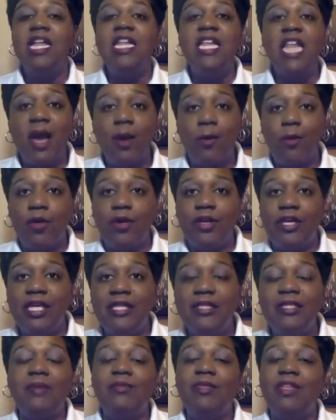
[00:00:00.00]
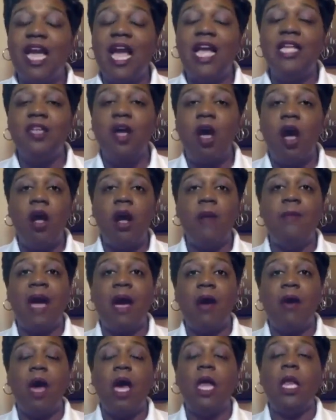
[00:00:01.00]
networking something i talk
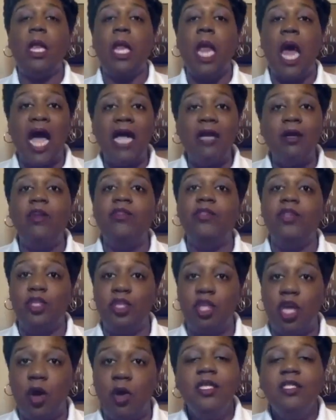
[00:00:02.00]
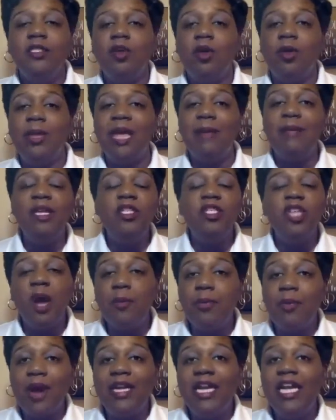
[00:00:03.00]
about a lot on the show so let me
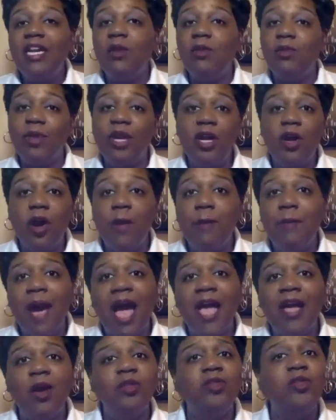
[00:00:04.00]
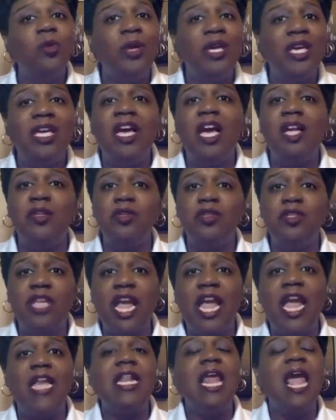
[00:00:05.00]
jump right in and read her bio so we can
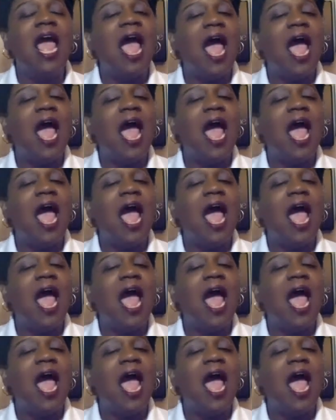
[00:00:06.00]
understand